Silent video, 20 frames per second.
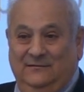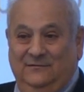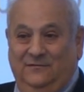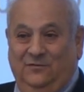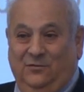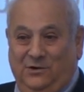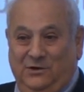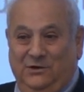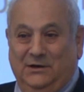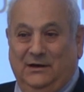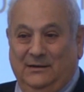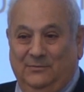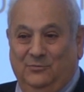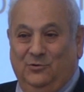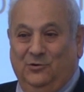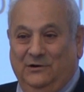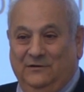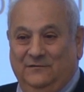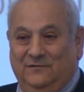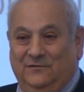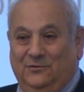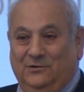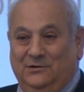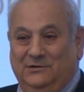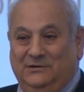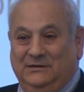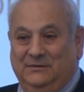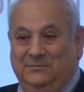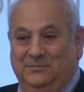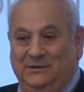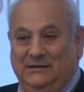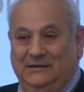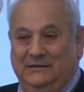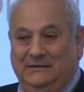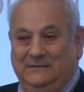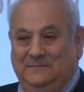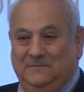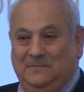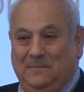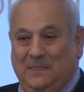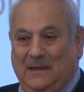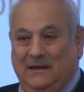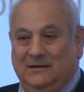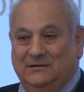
49.4 dB,